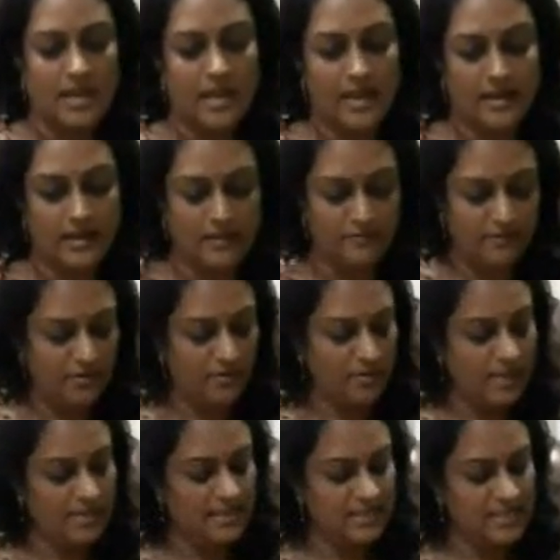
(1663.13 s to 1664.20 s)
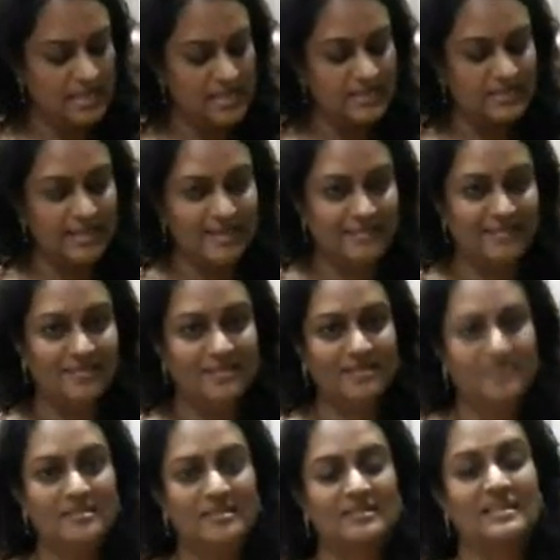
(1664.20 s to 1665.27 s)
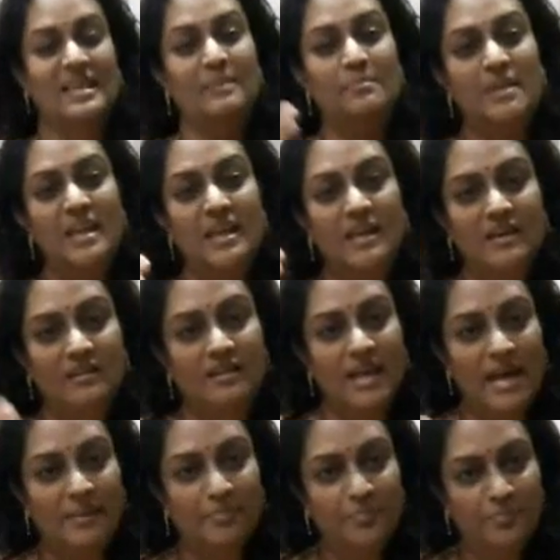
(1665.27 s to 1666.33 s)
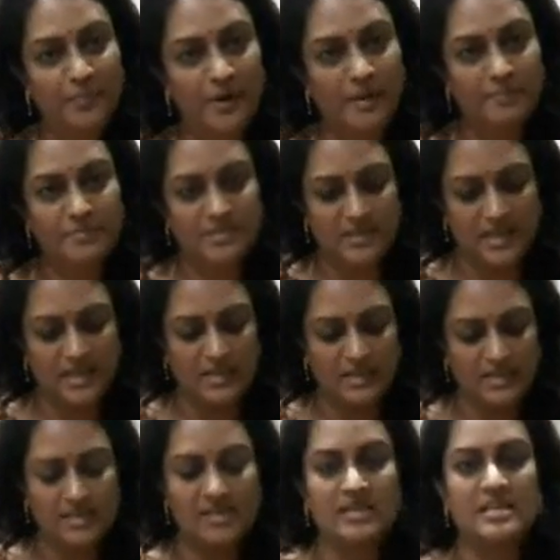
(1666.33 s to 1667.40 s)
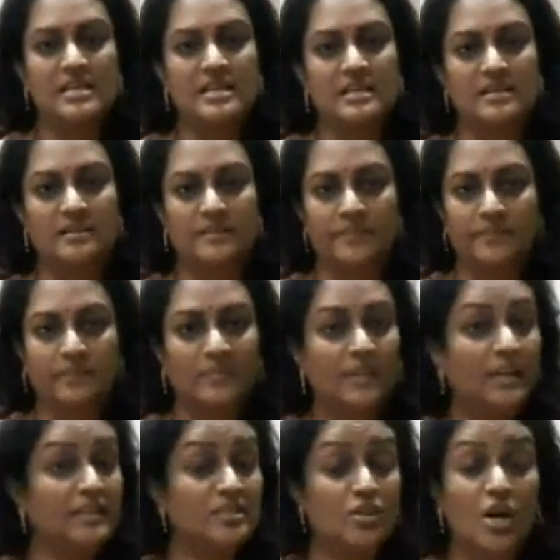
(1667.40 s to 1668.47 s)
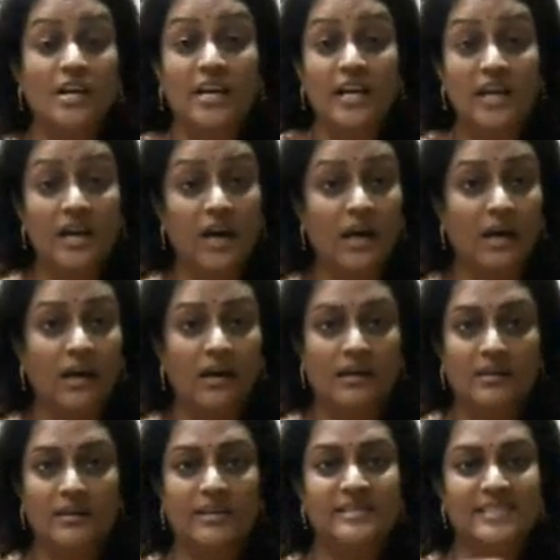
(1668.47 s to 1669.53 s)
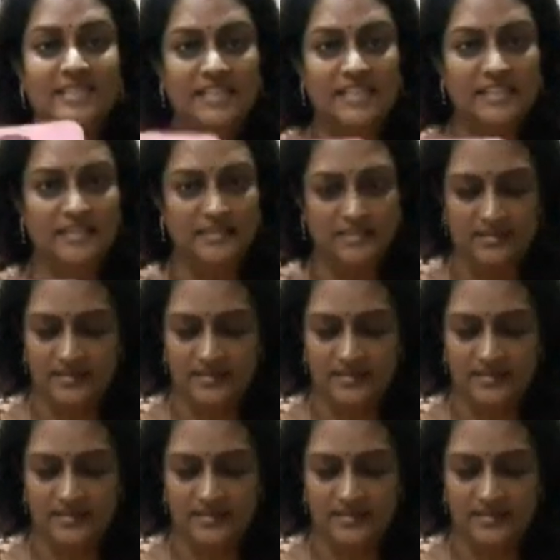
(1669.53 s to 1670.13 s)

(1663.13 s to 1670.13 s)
And if you look at these letters, they make an abrupt ending. G. It's not G, it's G.